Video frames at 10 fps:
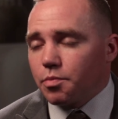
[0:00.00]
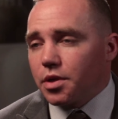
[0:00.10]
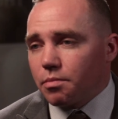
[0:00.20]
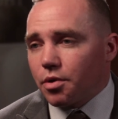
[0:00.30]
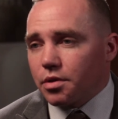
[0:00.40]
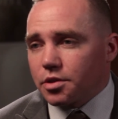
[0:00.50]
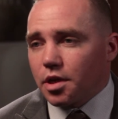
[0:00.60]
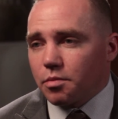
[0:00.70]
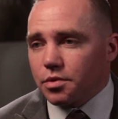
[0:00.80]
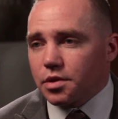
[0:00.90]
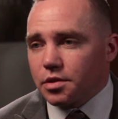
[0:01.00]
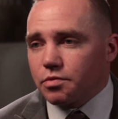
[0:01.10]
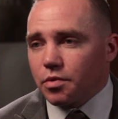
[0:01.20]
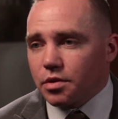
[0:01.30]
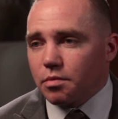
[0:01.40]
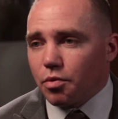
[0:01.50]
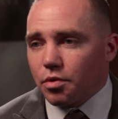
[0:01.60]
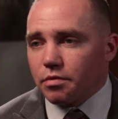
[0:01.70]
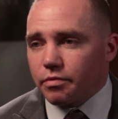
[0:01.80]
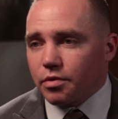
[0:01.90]
being a part of the chamber is really
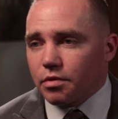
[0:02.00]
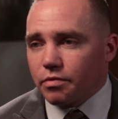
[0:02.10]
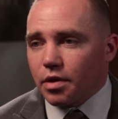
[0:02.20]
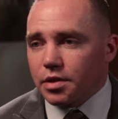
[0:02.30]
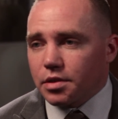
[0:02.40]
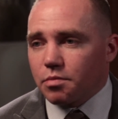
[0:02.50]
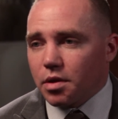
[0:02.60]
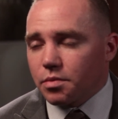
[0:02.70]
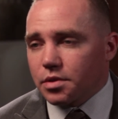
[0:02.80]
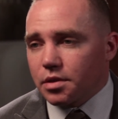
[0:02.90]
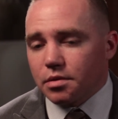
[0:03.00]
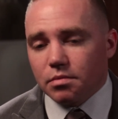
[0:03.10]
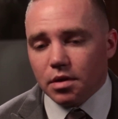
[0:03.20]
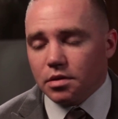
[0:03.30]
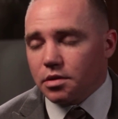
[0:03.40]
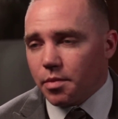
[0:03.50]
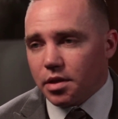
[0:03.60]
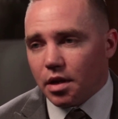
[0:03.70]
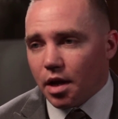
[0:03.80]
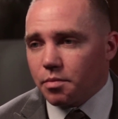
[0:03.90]
important for us to be able to make
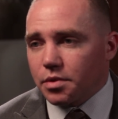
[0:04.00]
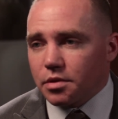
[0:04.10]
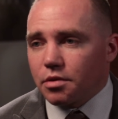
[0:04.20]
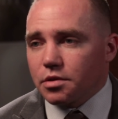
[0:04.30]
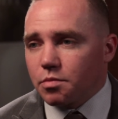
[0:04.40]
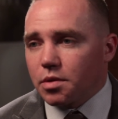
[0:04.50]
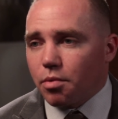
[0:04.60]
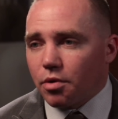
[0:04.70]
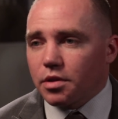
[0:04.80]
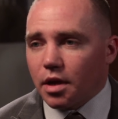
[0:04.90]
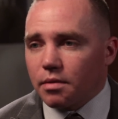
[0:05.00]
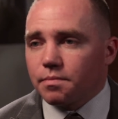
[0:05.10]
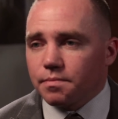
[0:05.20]
that happen, to be a part of that.